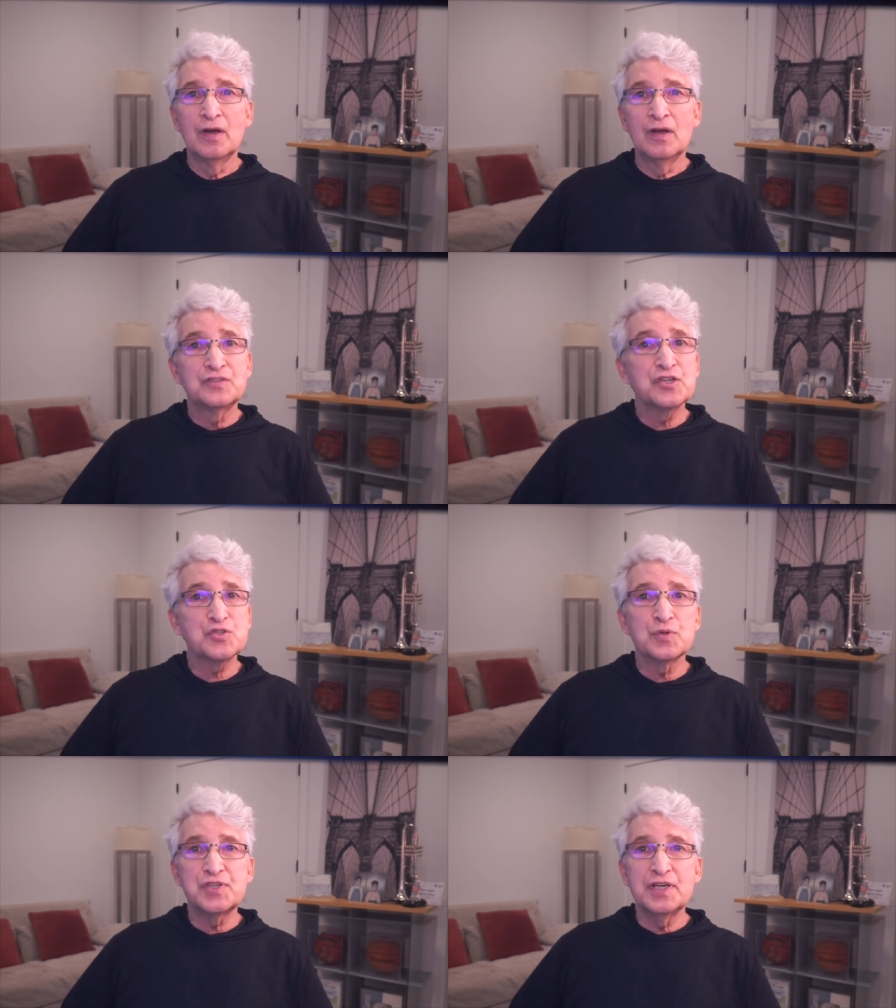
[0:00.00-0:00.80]
you just
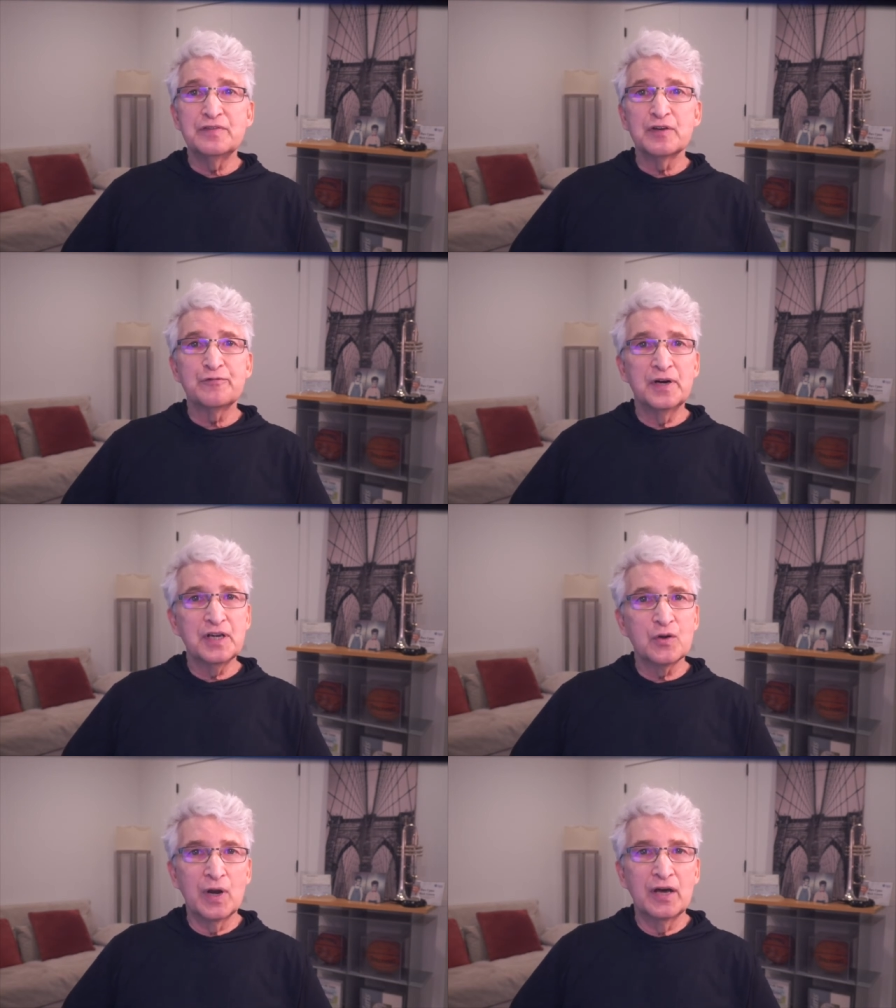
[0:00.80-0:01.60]
received a
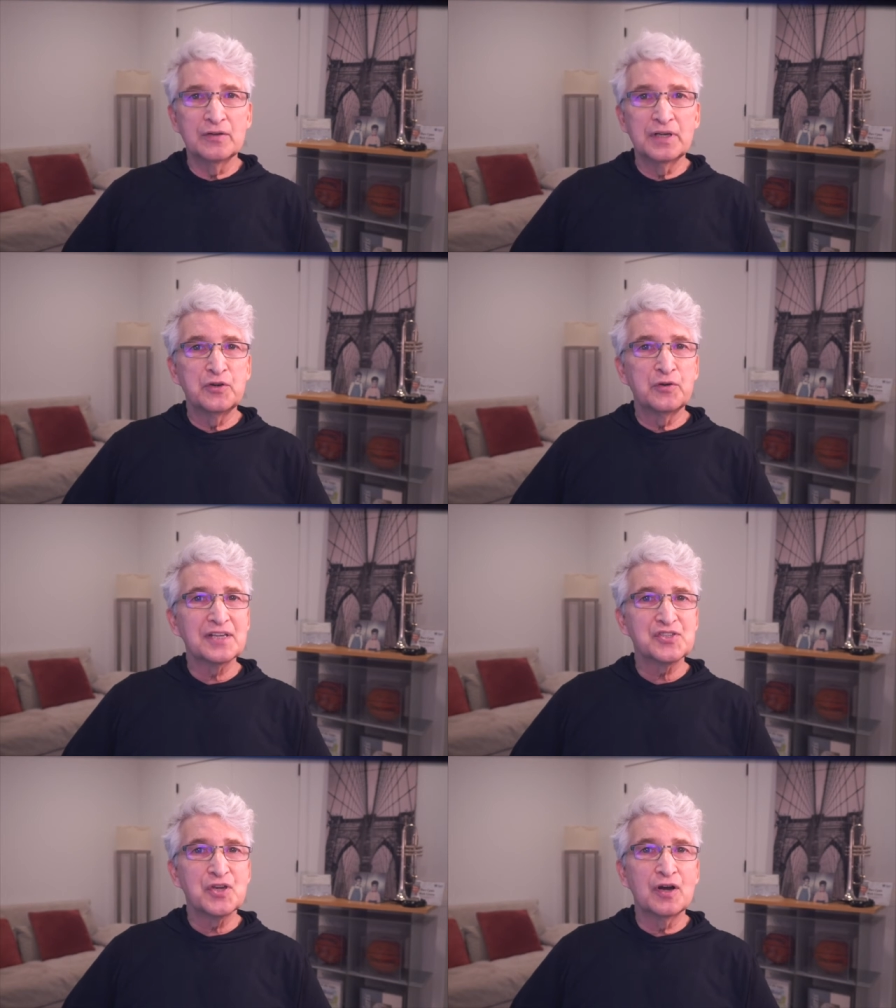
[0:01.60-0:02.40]
funding round and your
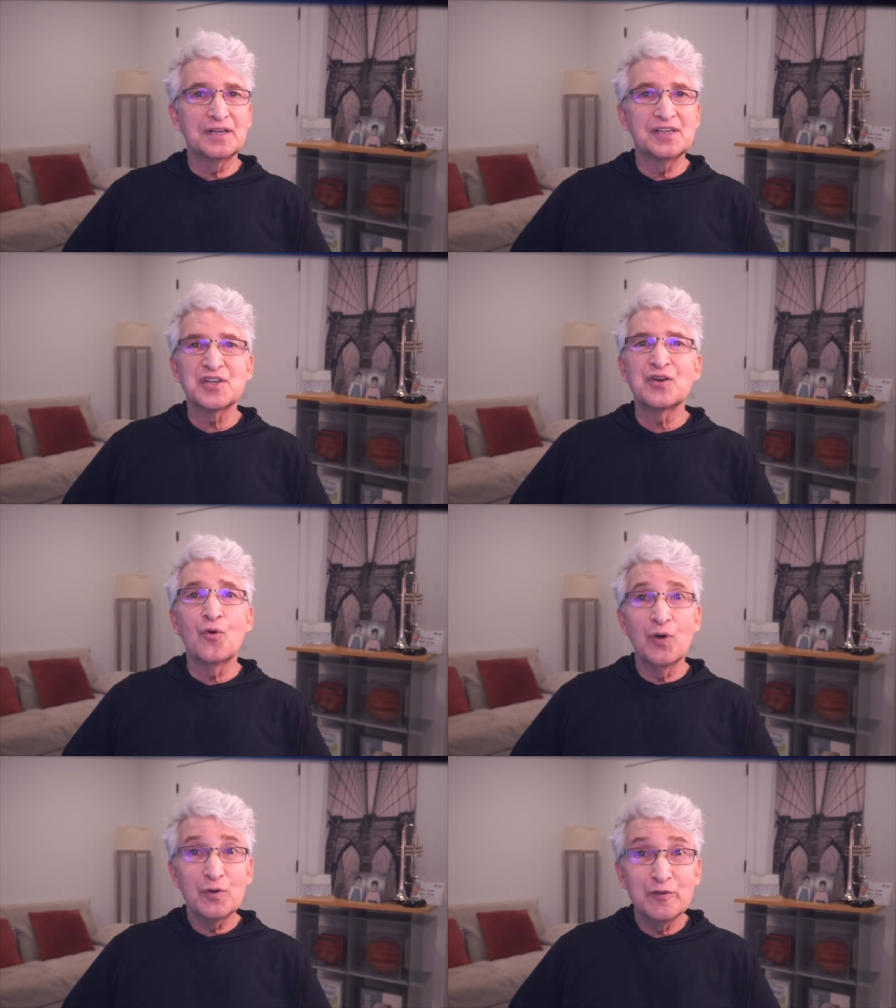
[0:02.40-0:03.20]
next target is an
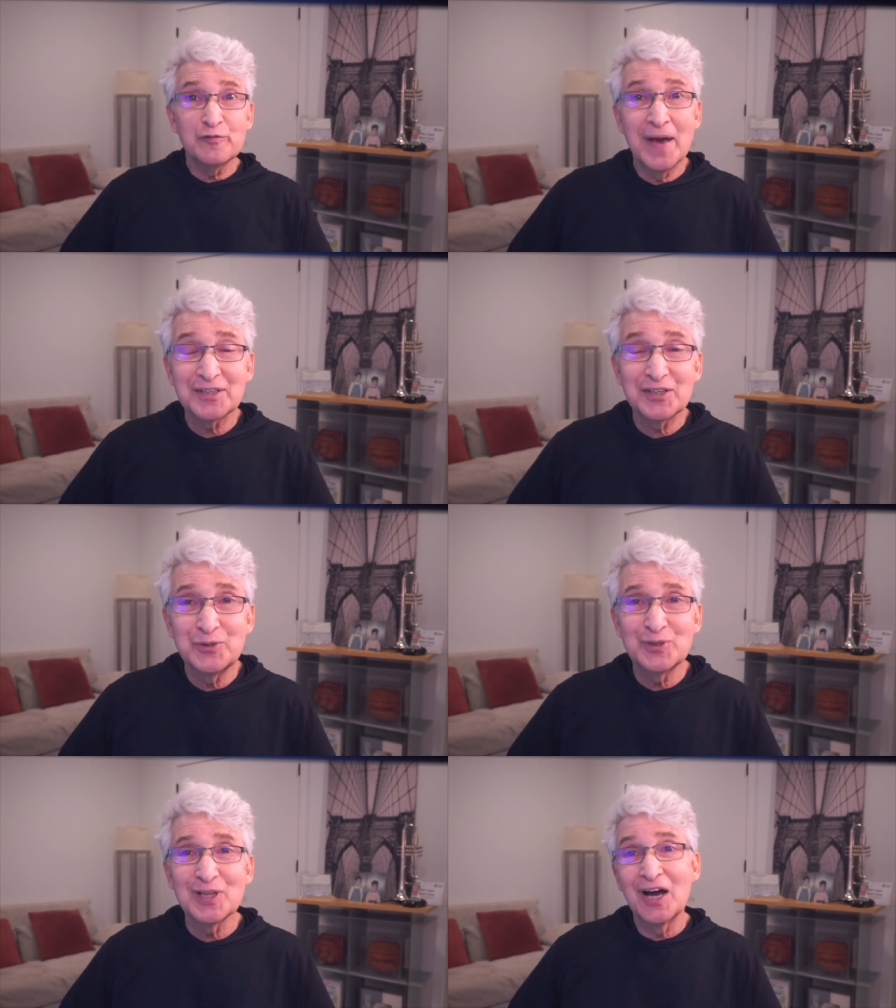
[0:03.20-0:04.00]
order of
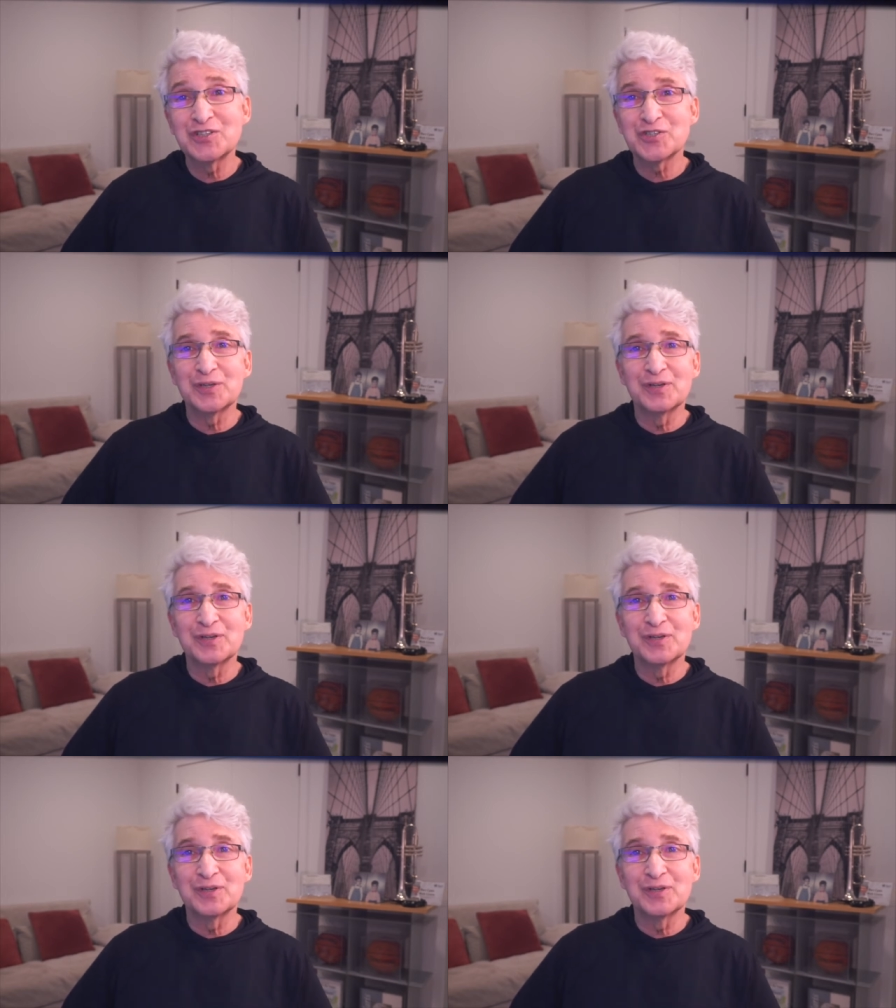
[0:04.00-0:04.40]
magnitude larger.